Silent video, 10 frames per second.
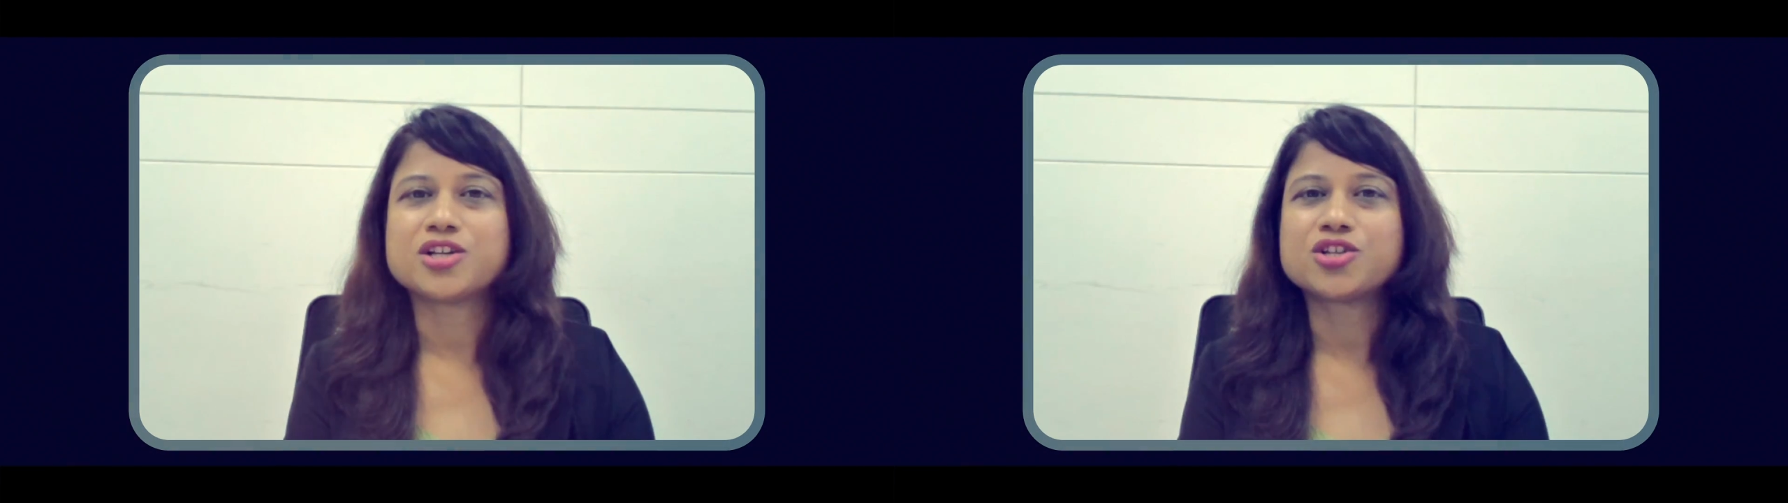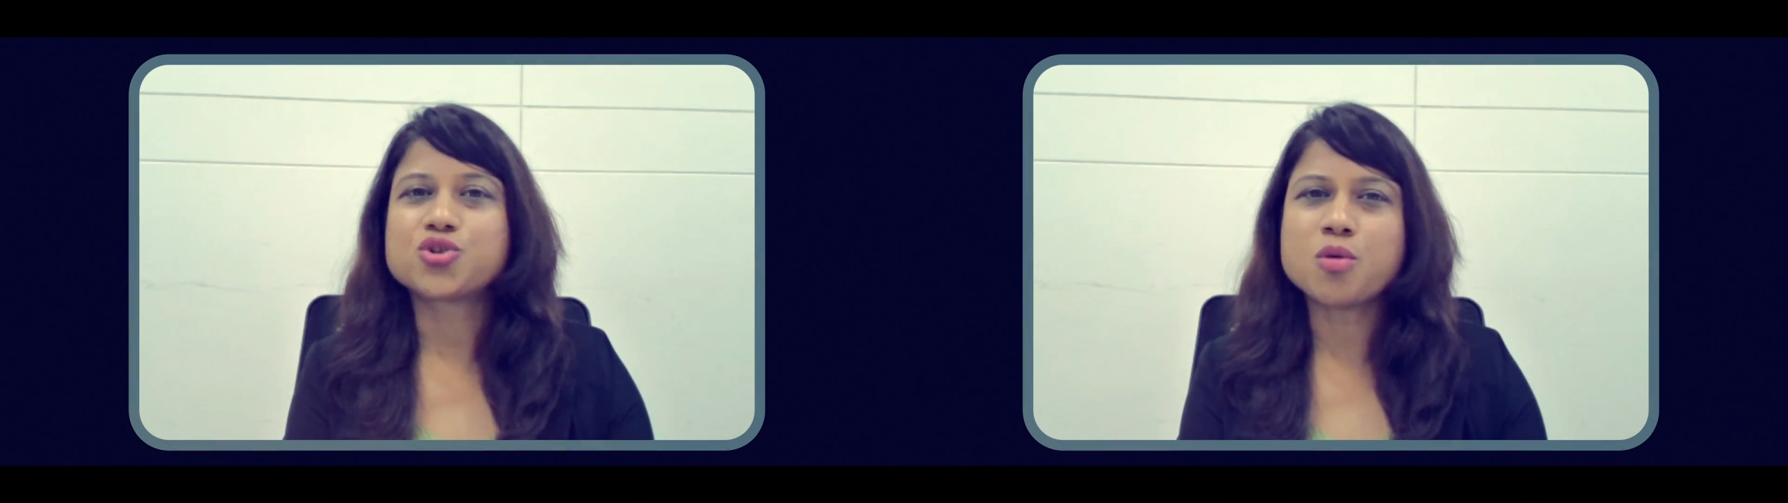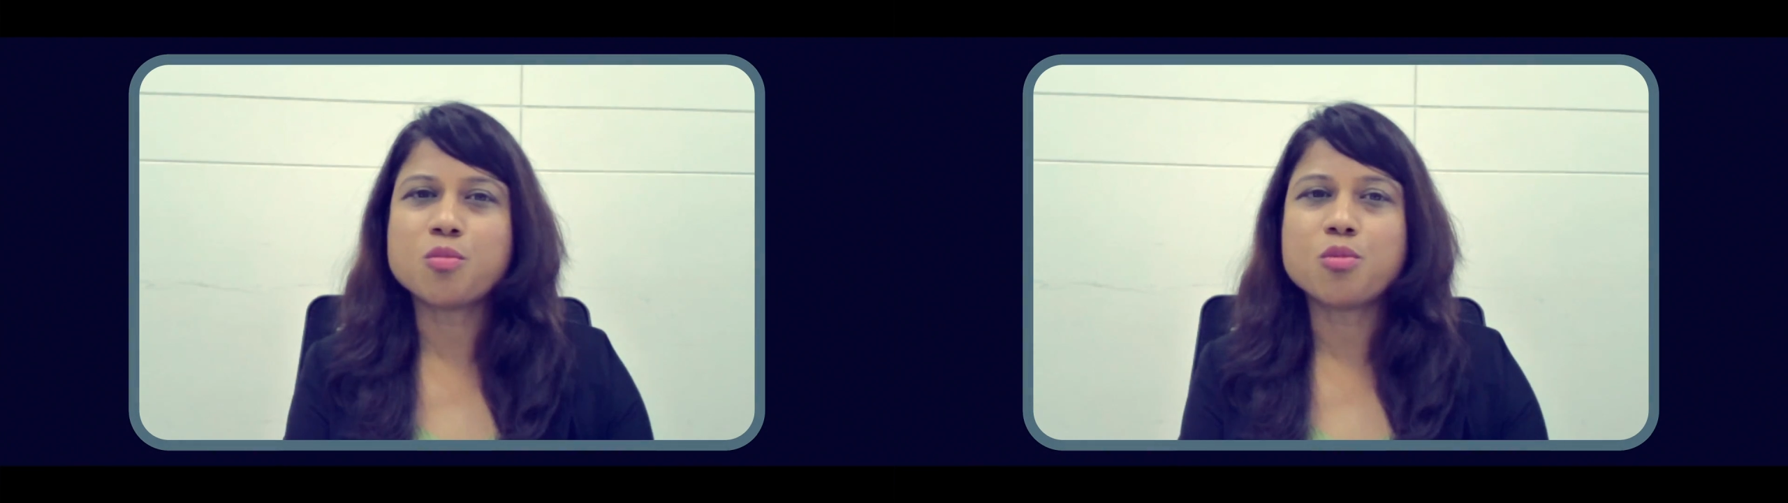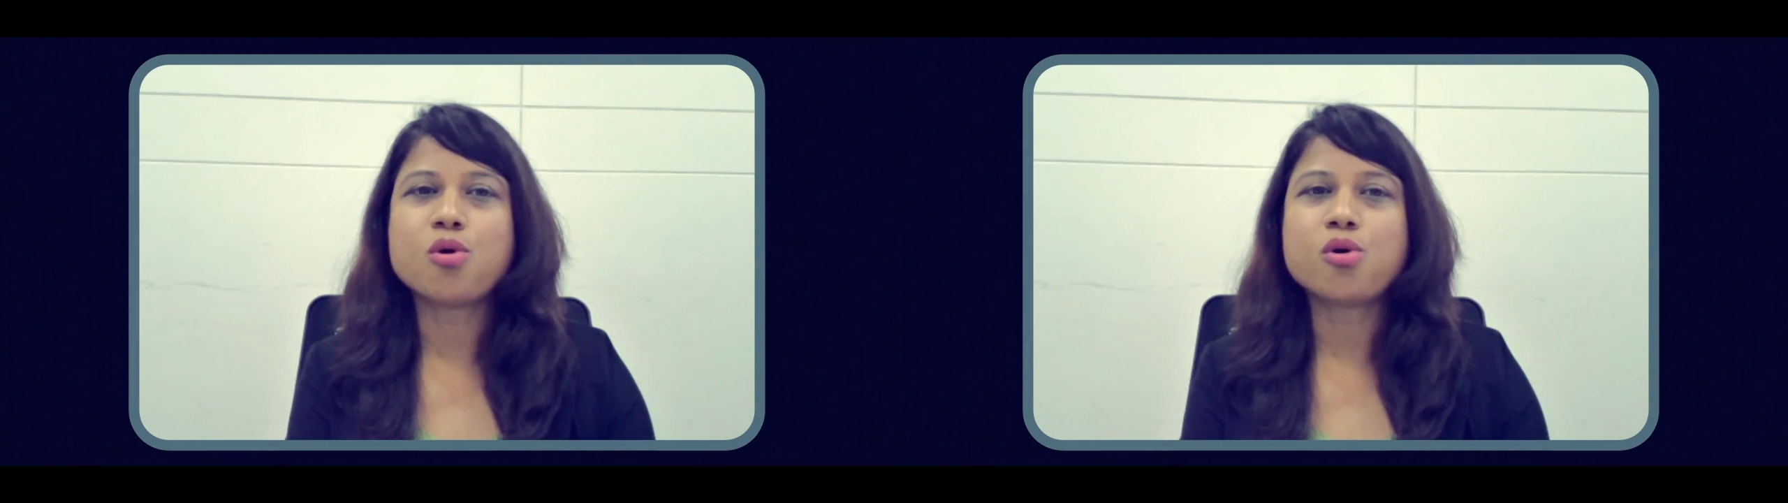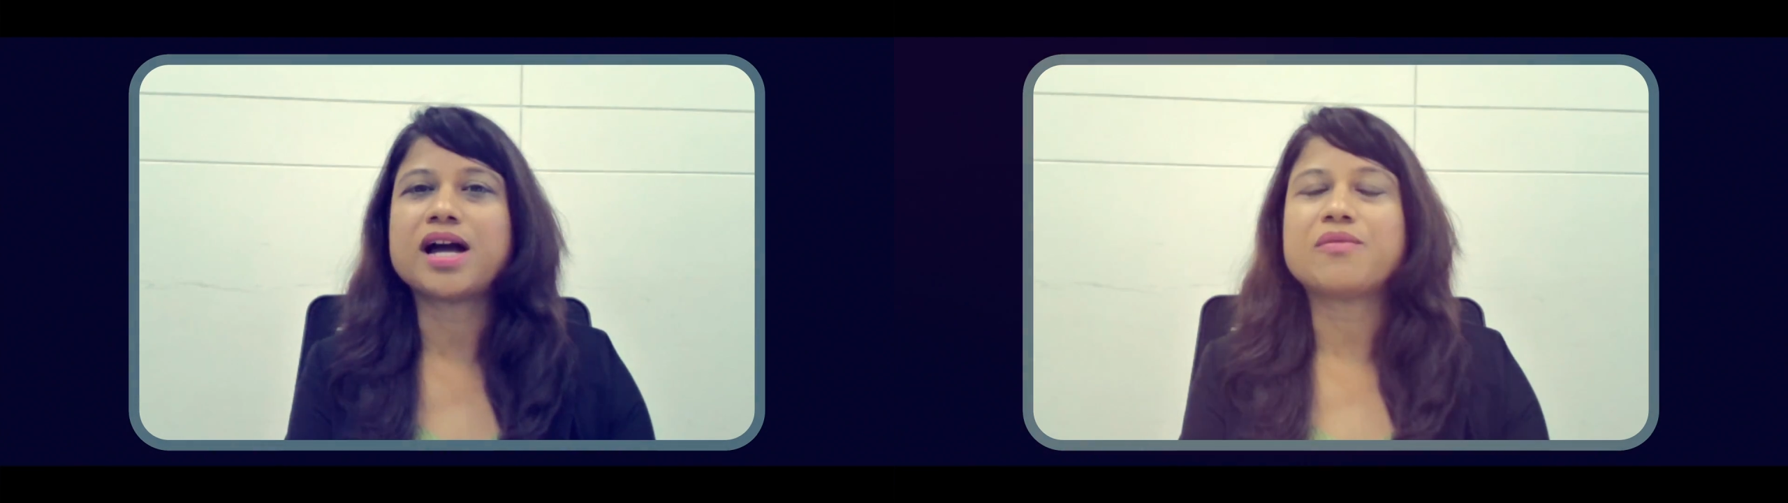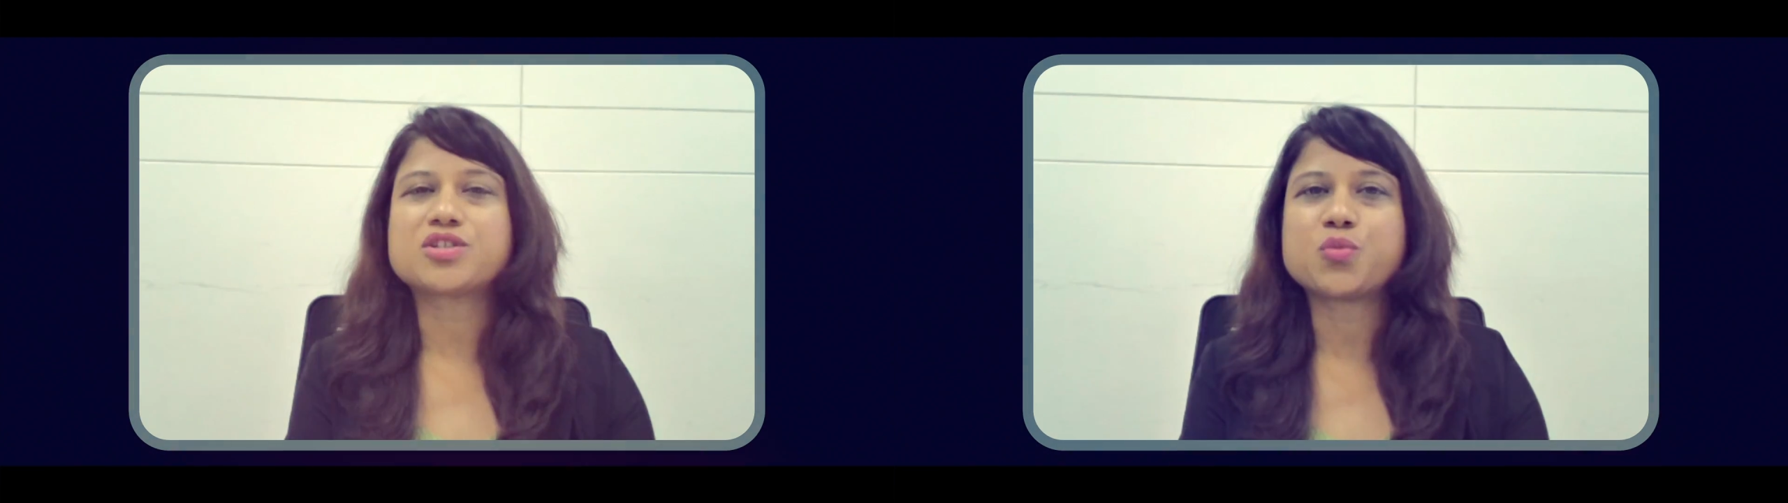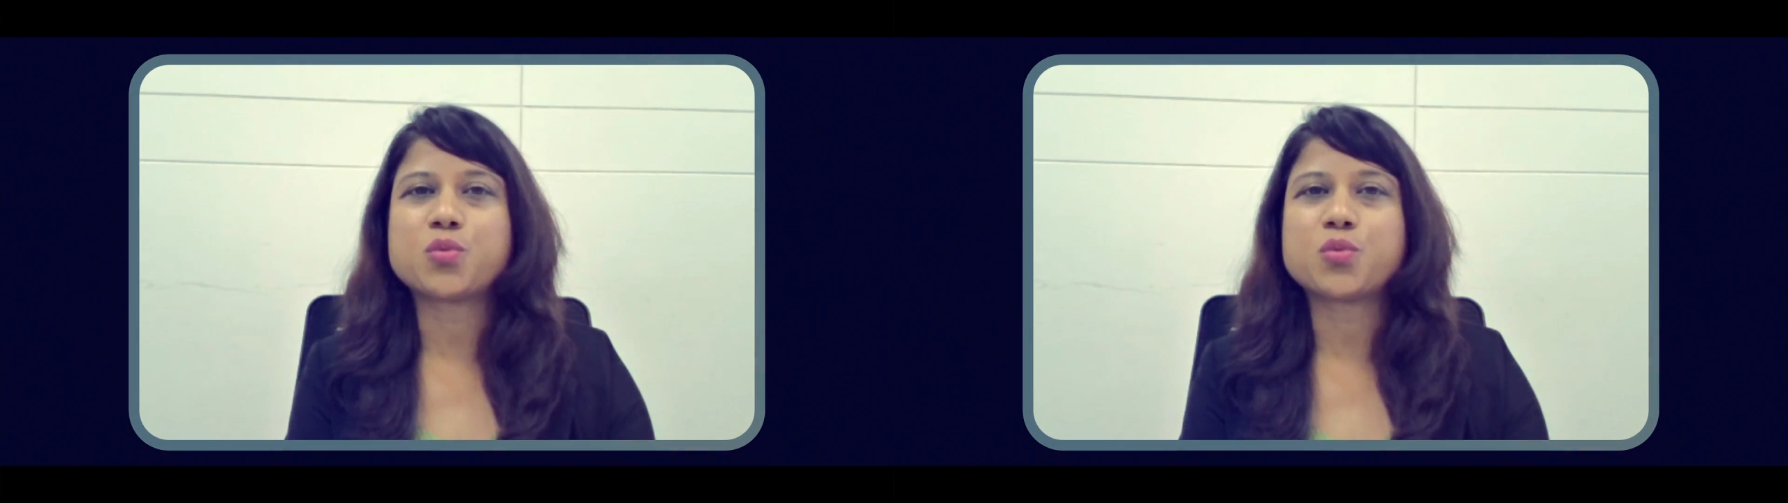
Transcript: So more diverse